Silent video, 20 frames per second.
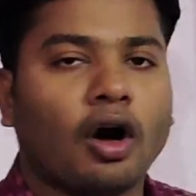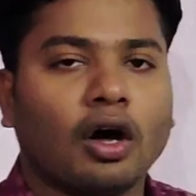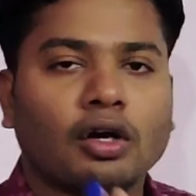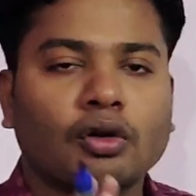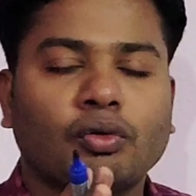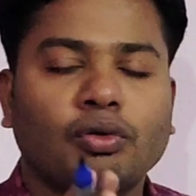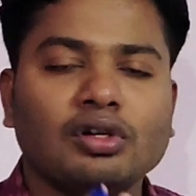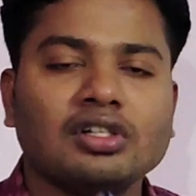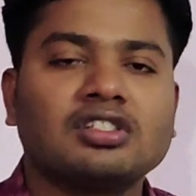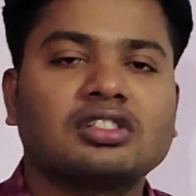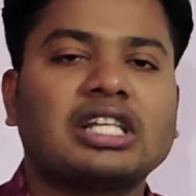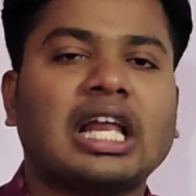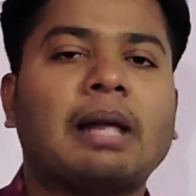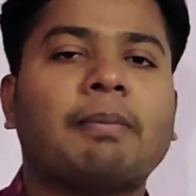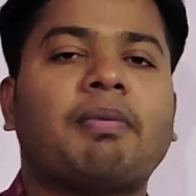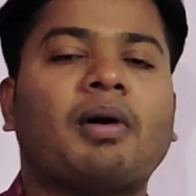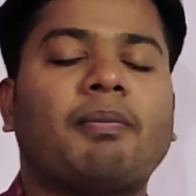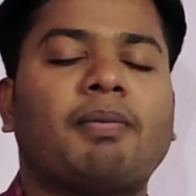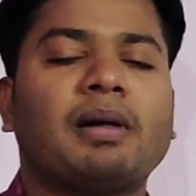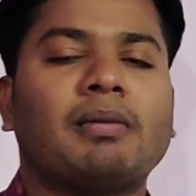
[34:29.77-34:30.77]
or which
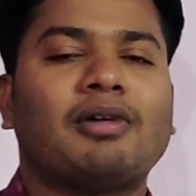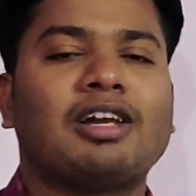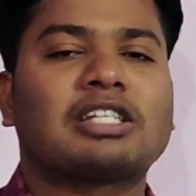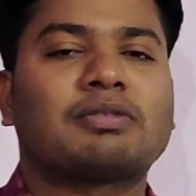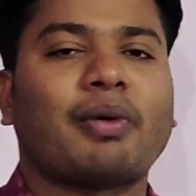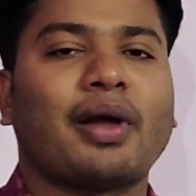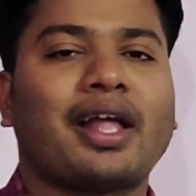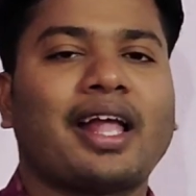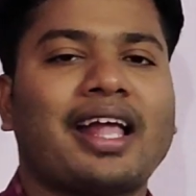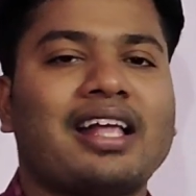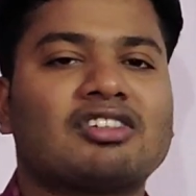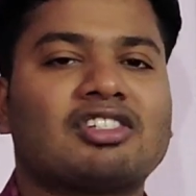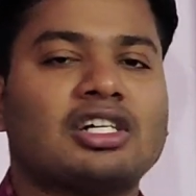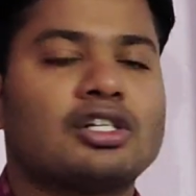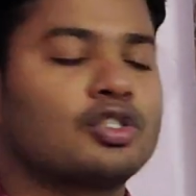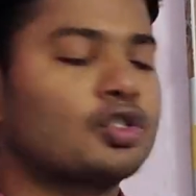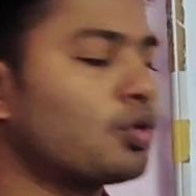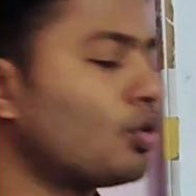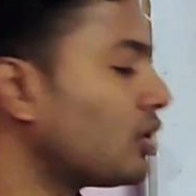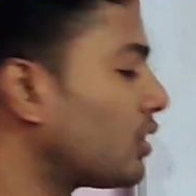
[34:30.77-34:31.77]
type of emulsifying
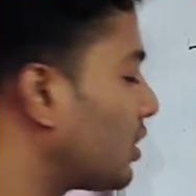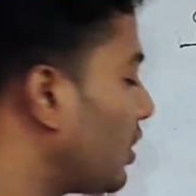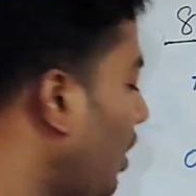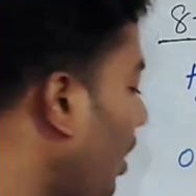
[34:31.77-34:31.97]
agent shows